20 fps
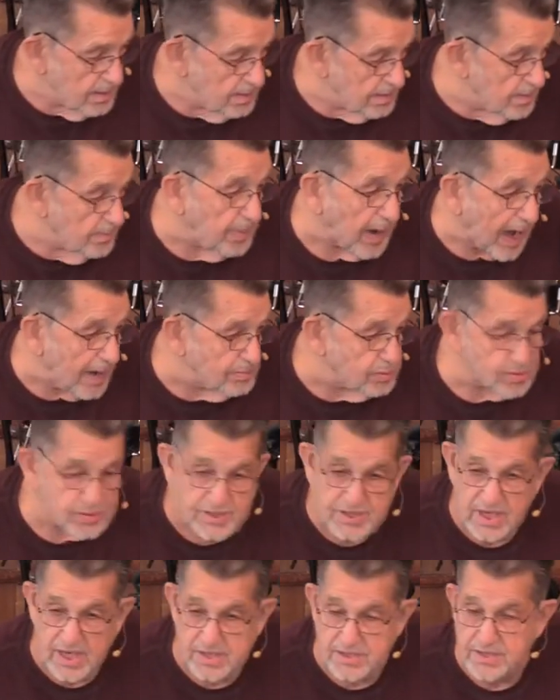Bible
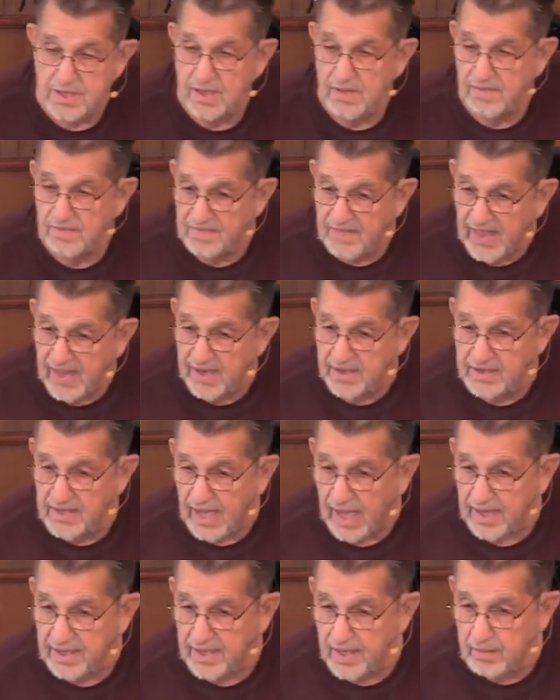says they had
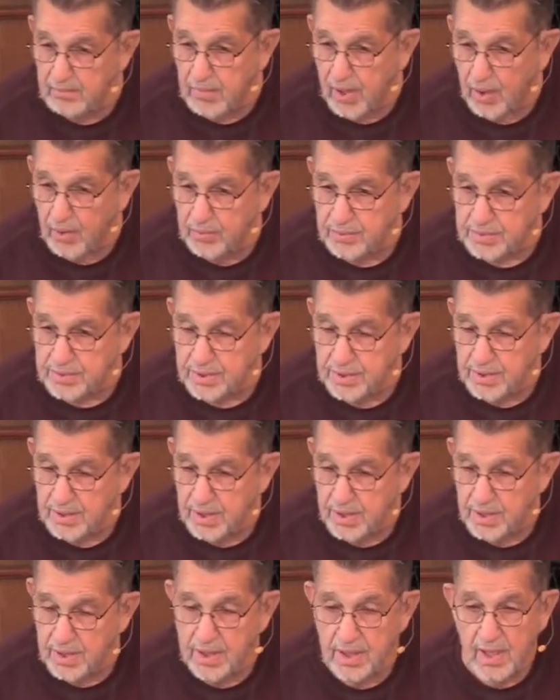gotten in a boat
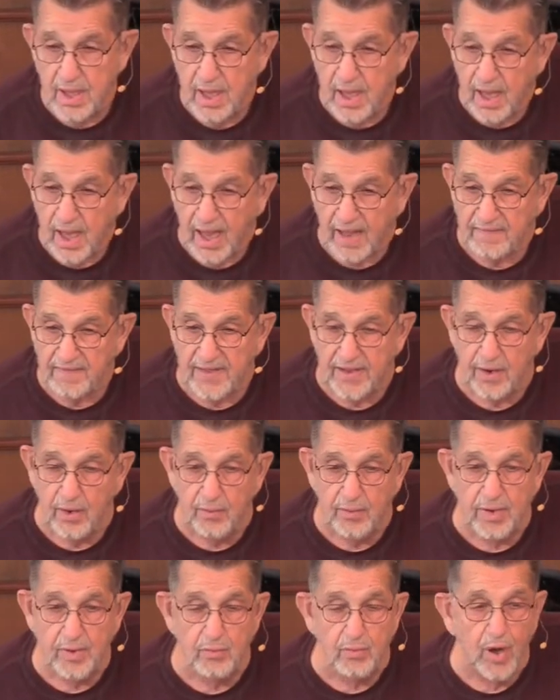and they
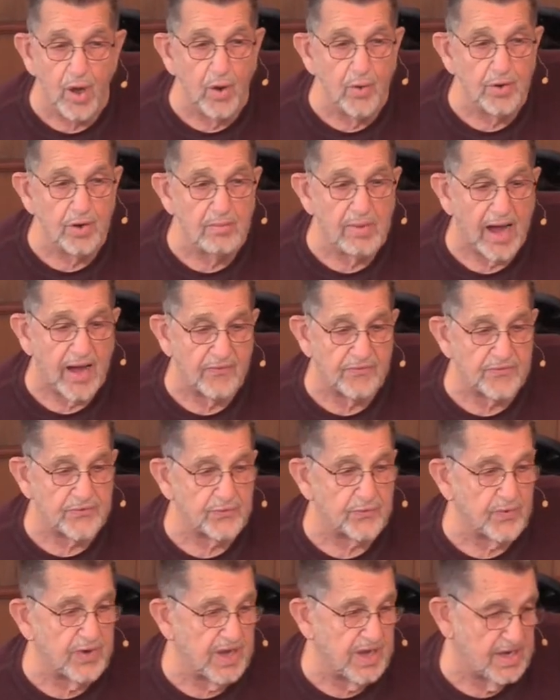only rowed about
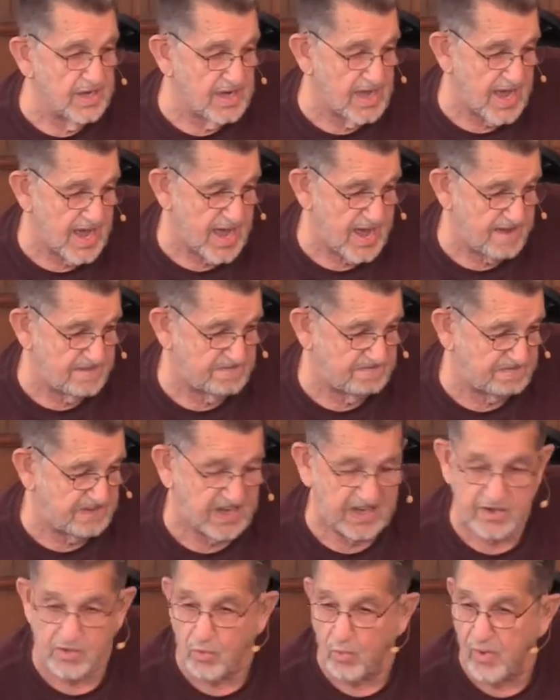three and a half
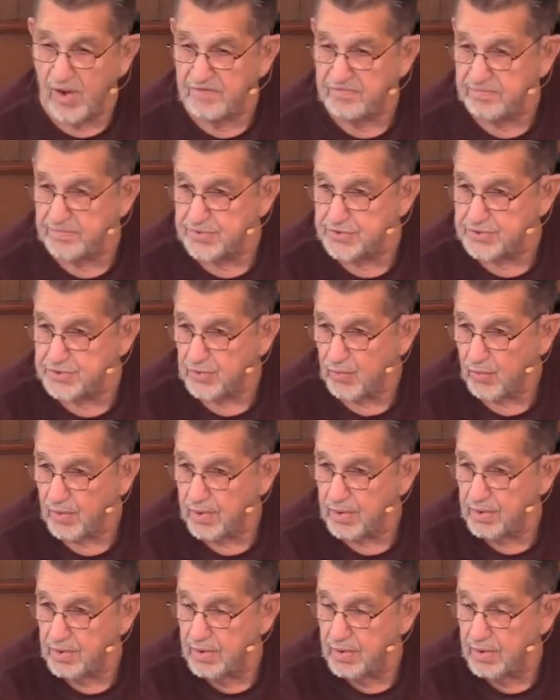feet away from the shore.